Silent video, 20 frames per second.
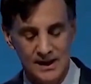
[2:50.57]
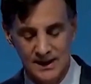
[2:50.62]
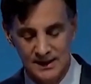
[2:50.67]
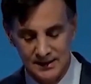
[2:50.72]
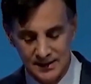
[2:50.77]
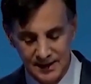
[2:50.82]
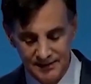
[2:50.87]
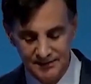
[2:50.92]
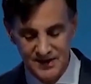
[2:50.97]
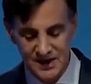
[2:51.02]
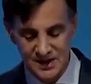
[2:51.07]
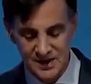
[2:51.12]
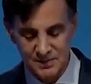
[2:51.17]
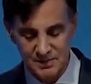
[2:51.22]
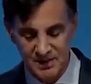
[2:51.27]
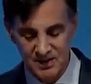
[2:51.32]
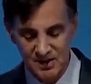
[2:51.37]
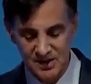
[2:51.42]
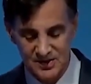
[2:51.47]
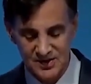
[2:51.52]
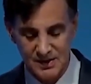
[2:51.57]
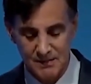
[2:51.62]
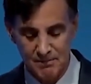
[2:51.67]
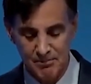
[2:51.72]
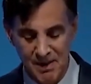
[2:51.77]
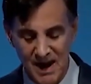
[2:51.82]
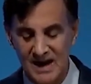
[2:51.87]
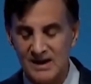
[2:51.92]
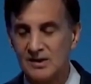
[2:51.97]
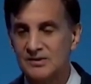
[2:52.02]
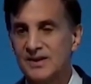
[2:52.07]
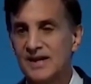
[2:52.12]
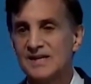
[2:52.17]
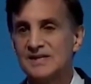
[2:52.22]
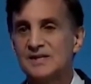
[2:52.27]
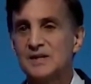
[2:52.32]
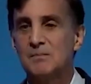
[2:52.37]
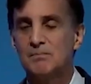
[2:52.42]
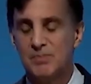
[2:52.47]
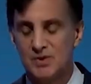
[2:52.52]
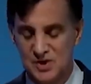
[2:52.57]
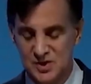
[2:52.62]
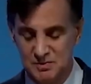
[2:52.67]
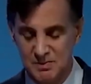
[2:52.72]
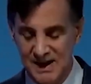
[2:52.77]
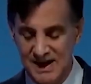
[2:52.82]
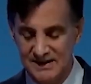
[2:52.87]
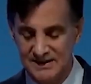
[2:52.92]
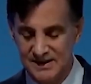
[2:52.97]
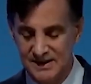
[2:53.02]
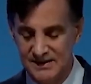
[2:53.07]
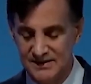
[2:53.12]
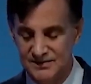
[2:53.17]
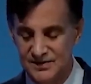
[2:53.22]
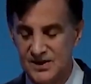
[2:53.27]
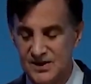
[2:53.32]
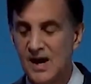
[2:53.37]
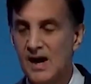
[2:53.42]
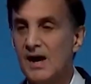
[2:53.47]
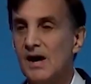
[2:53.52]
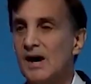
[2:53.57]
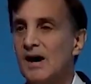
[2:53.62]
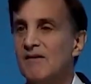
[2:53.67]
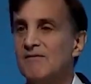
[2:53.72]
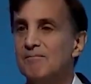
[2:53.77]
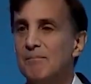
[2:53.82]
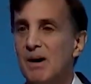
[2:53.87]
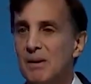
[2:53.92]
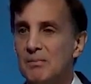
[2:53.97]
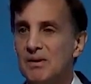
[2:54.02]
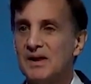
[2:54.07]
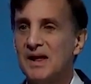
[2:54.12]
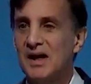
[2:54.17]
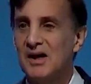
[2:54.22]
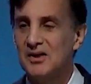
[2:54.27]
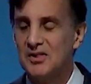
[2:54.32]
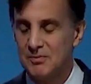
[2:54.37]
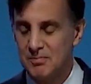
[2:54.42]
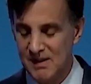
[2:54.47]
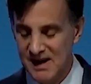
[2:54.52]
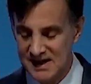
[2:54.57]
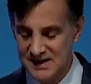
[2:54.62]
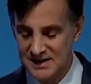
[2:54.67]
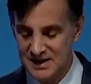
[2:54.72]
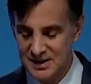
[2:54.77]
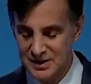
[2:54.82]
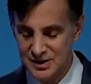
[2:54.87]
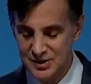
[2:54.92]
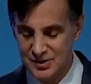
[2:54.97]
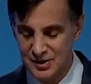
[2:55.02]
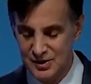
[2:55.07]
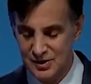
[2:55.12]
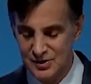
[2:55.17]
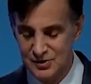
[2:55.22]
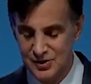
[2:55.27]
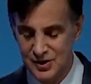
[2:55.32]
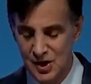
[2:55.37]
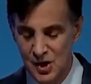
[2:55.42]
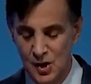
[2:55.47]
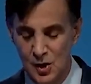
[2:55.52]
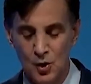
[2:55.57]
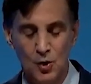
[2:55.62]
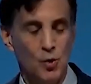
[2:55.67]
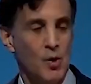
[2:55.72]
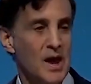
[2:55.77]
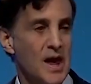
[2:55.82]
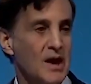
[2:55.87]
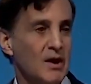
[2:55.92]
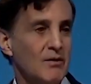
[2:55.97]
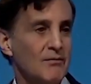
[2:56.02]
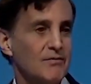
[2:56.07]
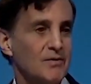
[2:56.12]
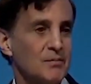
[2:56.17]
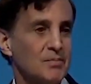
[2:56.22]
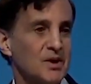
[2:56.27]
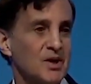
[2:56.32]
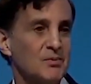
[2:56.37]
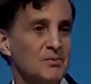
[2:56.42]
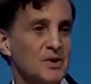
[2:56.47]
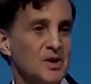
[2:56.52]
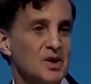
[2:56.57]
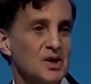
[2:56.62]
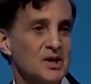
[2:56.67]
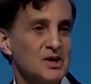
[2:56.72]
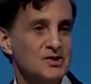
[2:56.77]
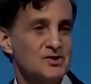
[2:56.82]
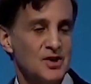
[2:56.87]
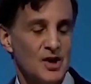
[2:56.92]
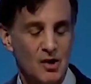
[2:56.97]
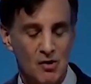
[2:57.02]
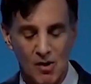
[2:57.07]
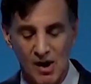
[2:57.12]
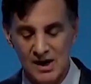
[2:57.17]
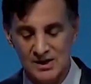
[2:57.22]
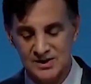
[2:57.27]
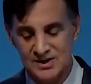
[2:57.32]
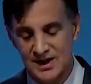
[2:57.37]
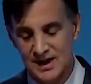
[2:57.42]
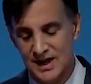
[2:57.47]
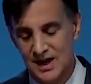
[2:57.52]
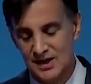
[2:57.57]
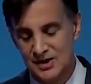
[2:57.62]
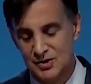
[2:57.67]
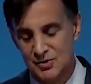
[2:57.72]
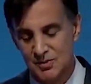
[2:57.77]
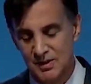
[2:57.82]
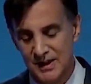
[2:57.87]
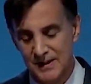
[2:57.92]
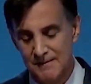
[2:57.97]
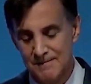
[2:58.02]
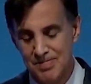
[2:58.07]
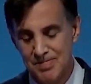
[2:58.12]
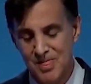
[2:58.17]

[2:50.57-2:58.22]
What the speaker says: lived experience and battle-tested perspectives of public health practitioners who hail from communities across the country.